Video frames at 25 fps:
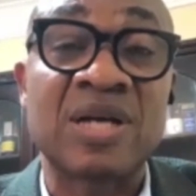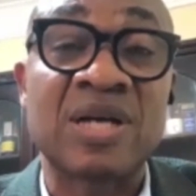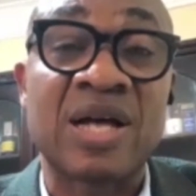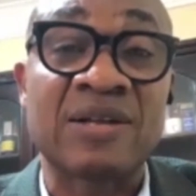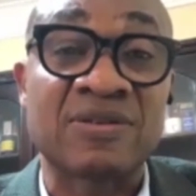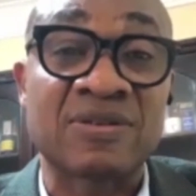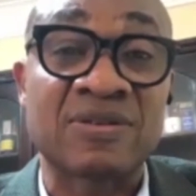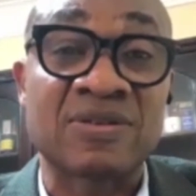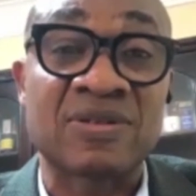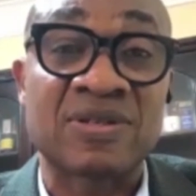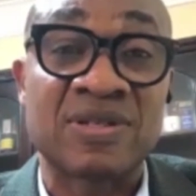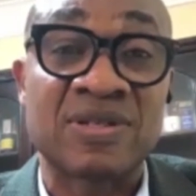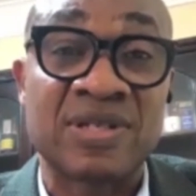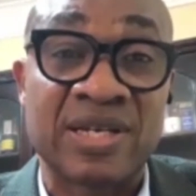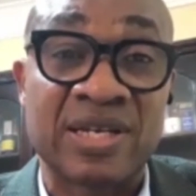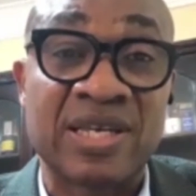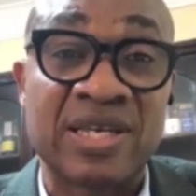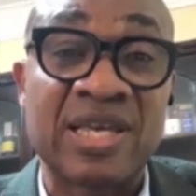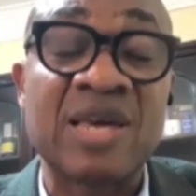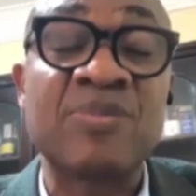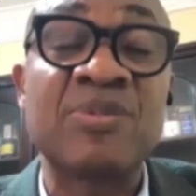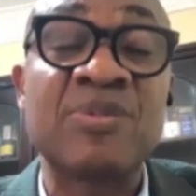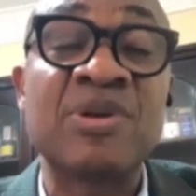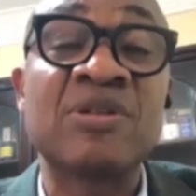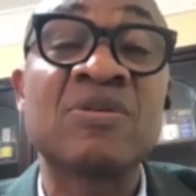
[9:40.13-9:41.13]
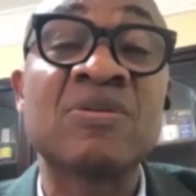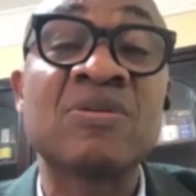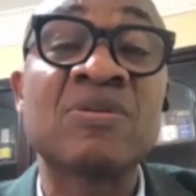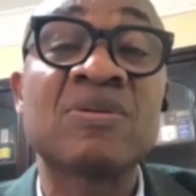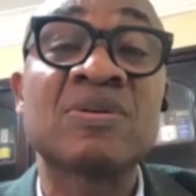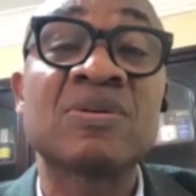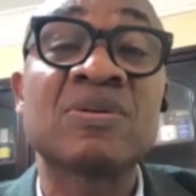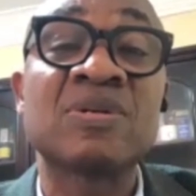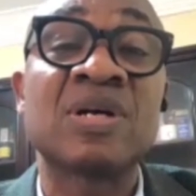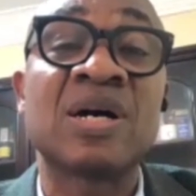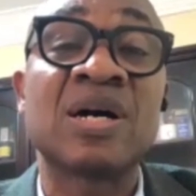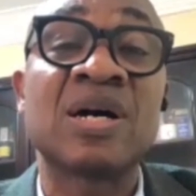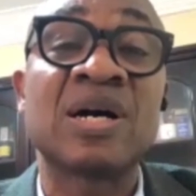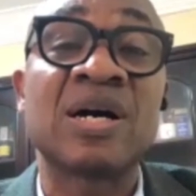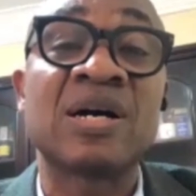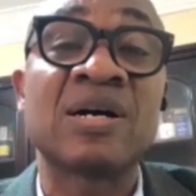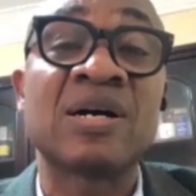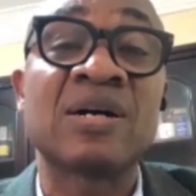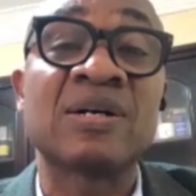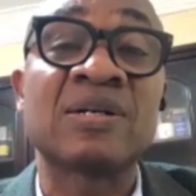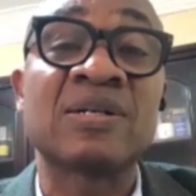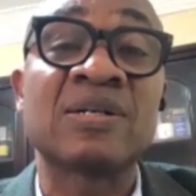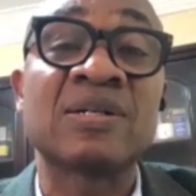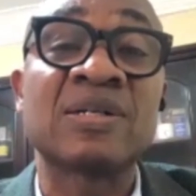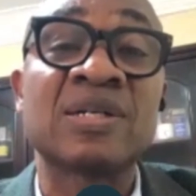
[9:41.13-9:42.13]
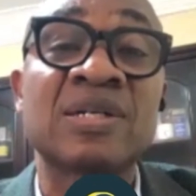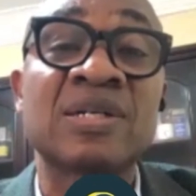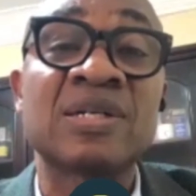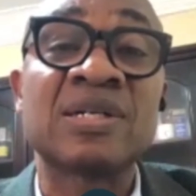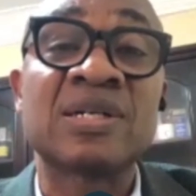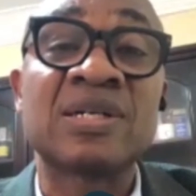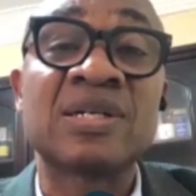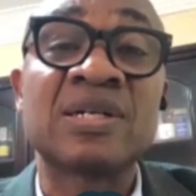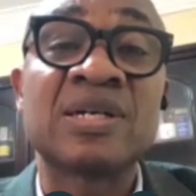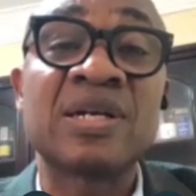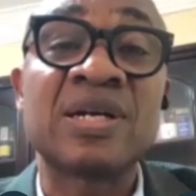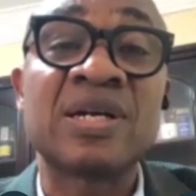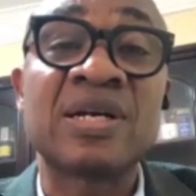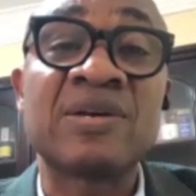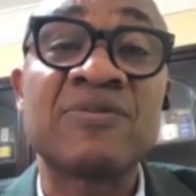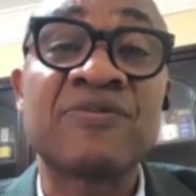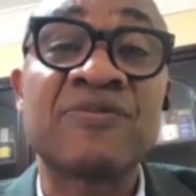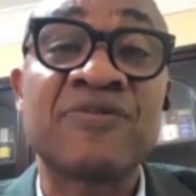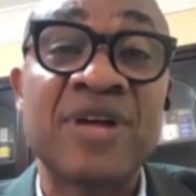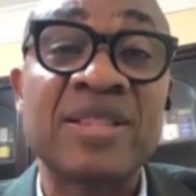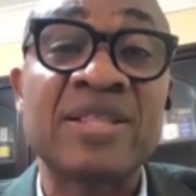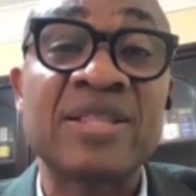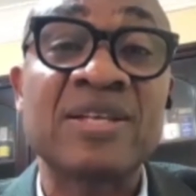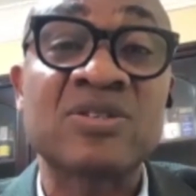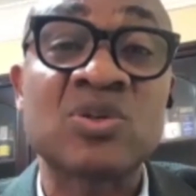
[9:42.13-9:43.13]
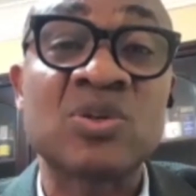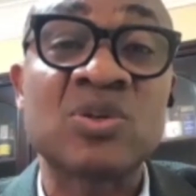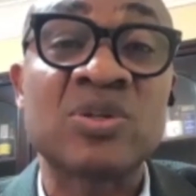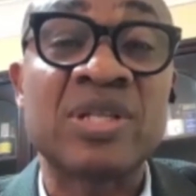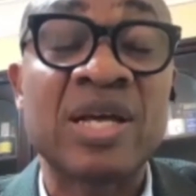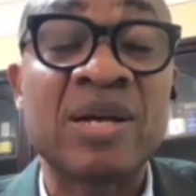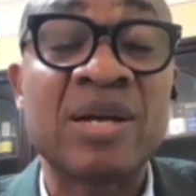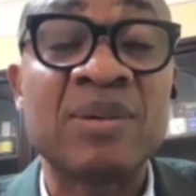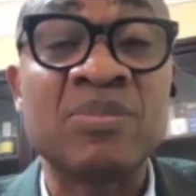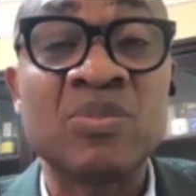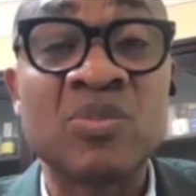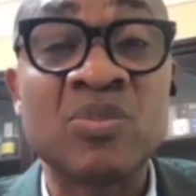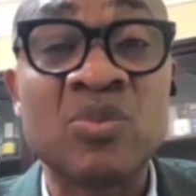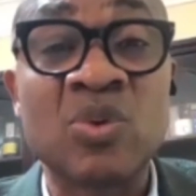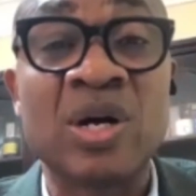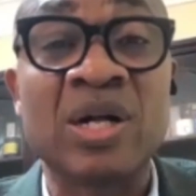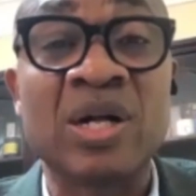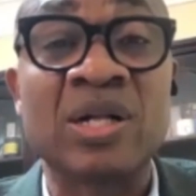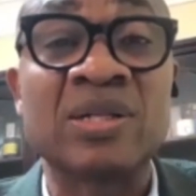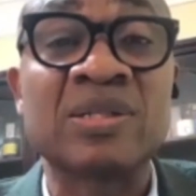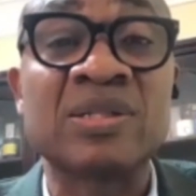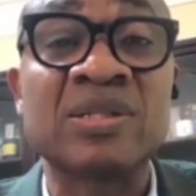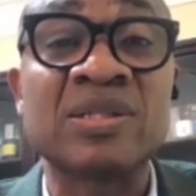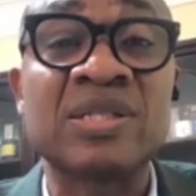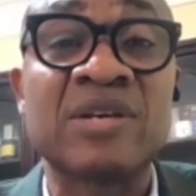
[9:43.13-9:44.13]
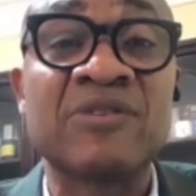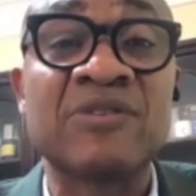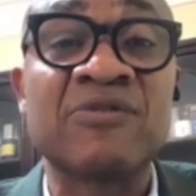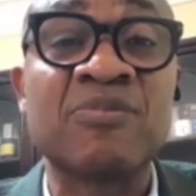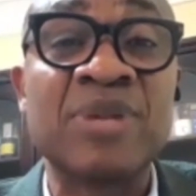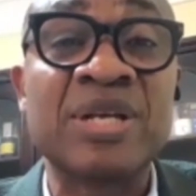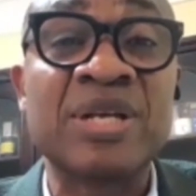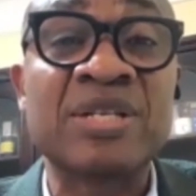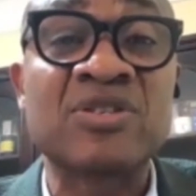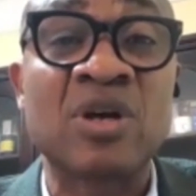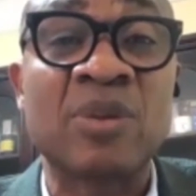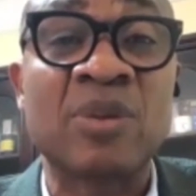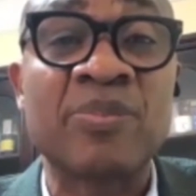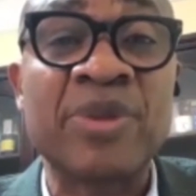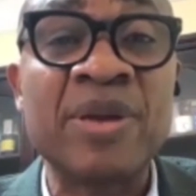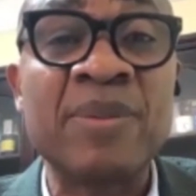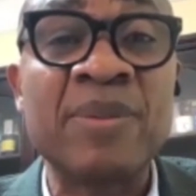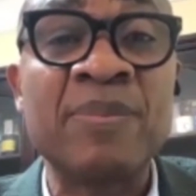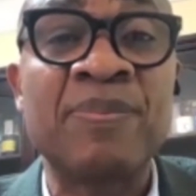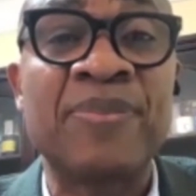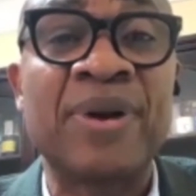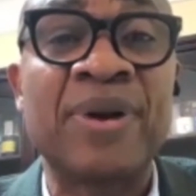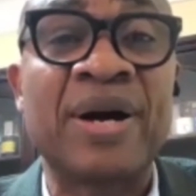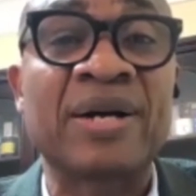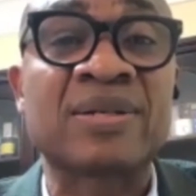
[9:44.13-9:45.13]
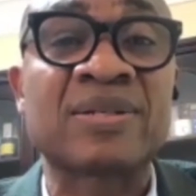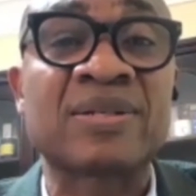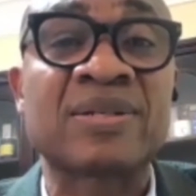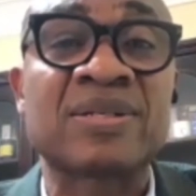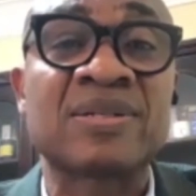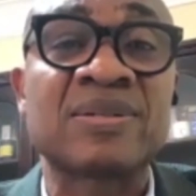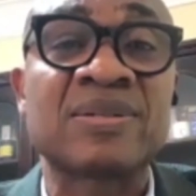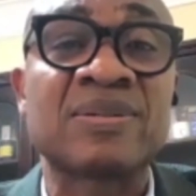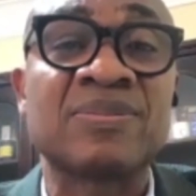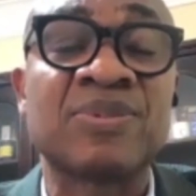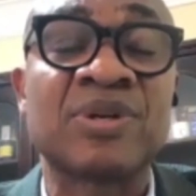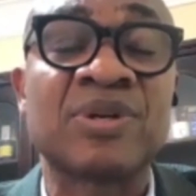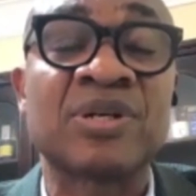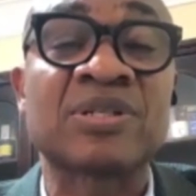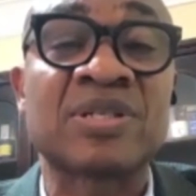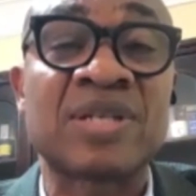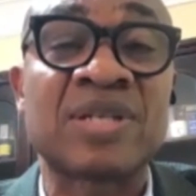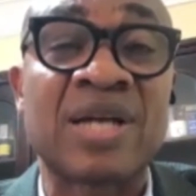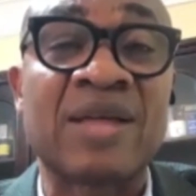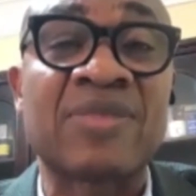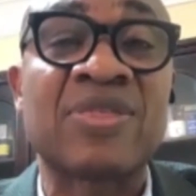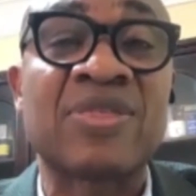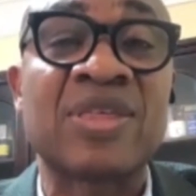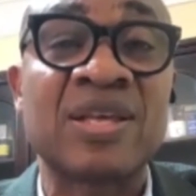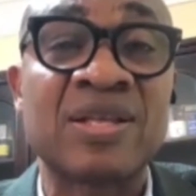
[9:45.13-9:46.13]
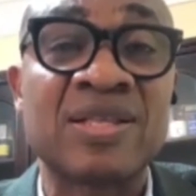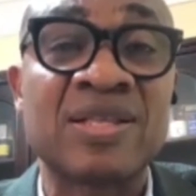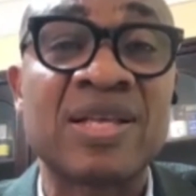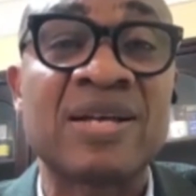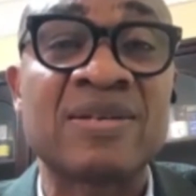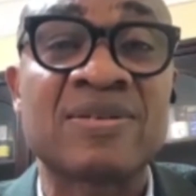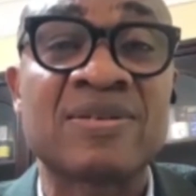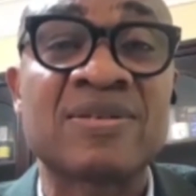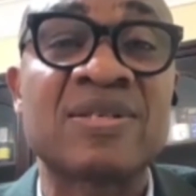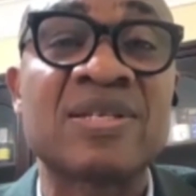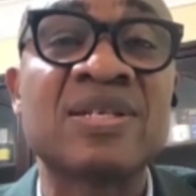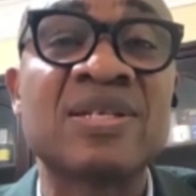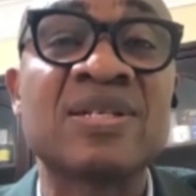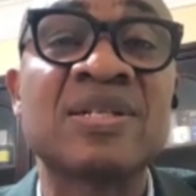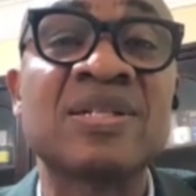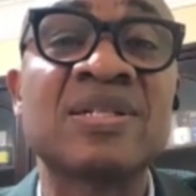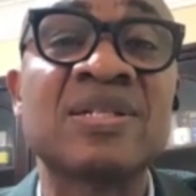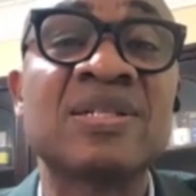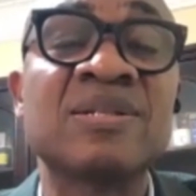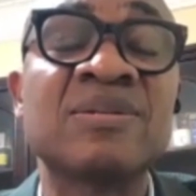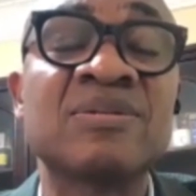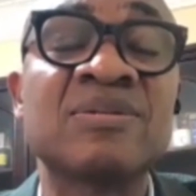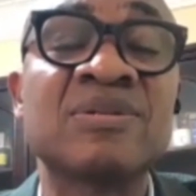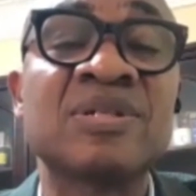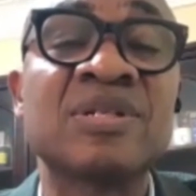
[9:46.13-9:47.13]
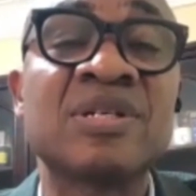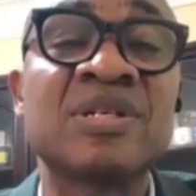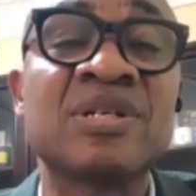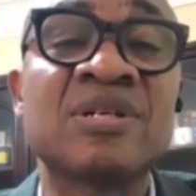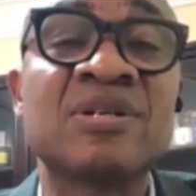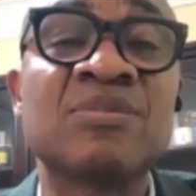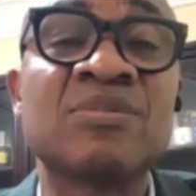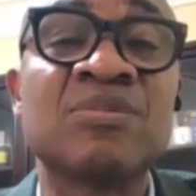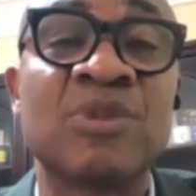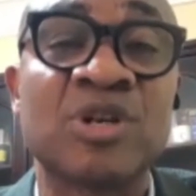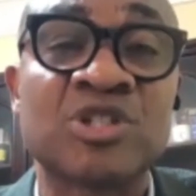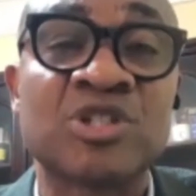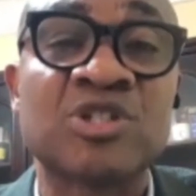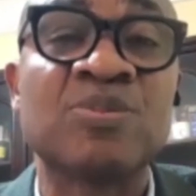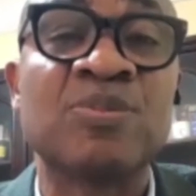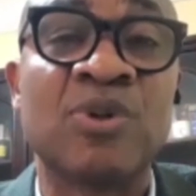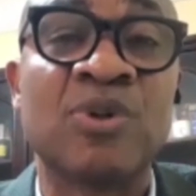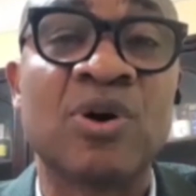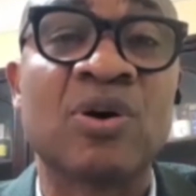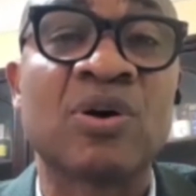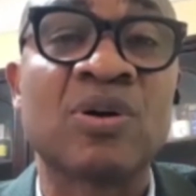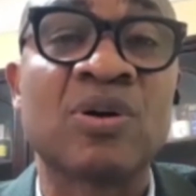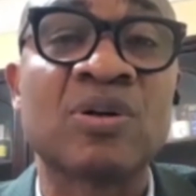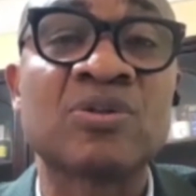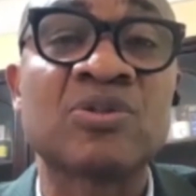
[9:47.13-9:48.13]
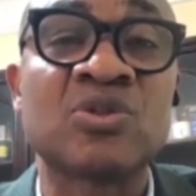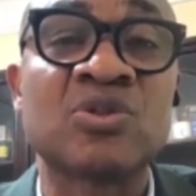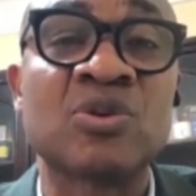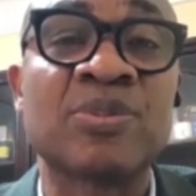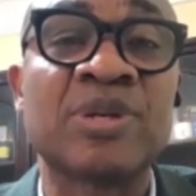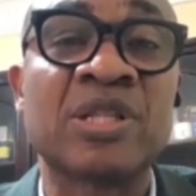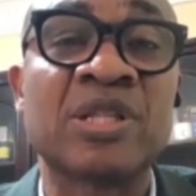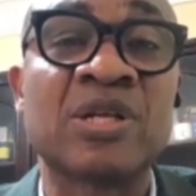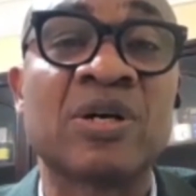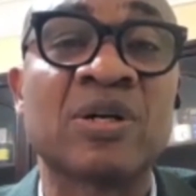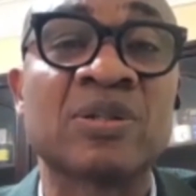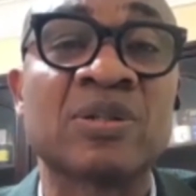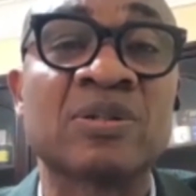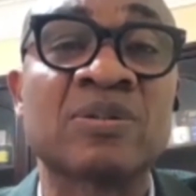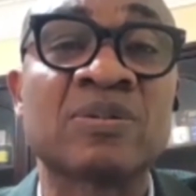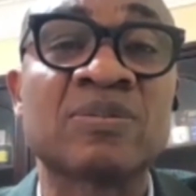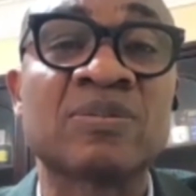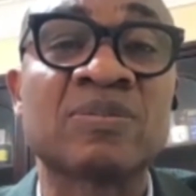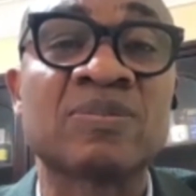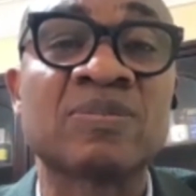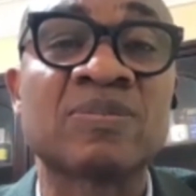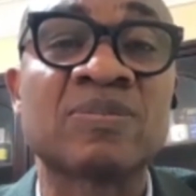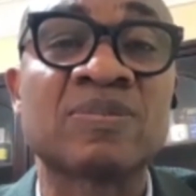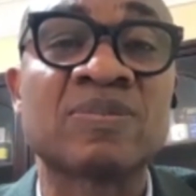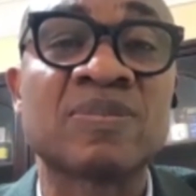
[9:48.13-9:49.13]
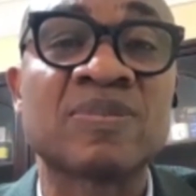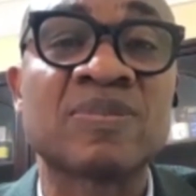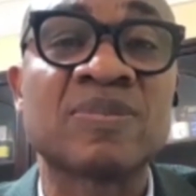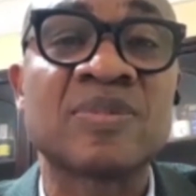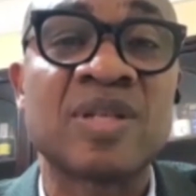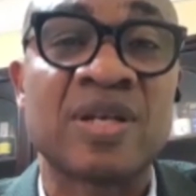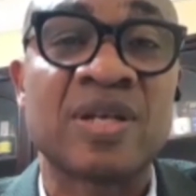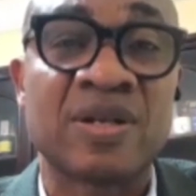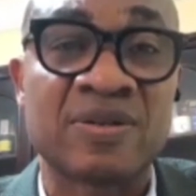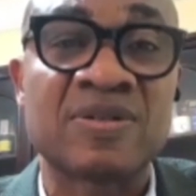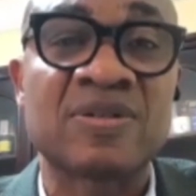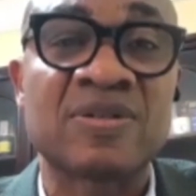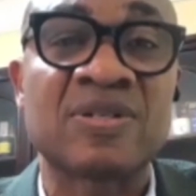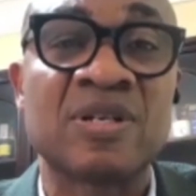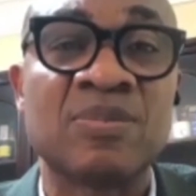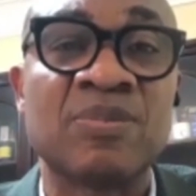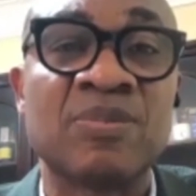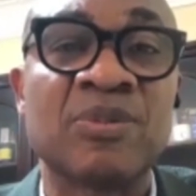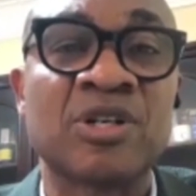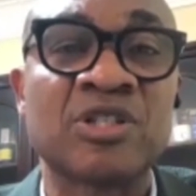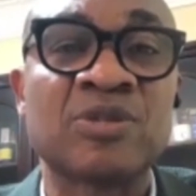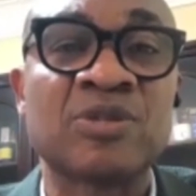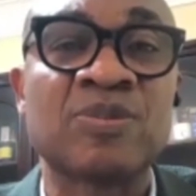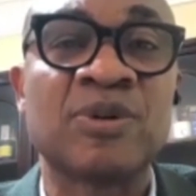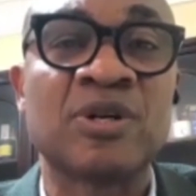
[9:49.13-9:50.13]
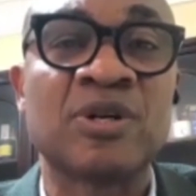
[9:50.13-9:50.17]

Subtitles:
as they came in fairness to them, well, they've made some impact, but I think there's still much more to be done. There's still much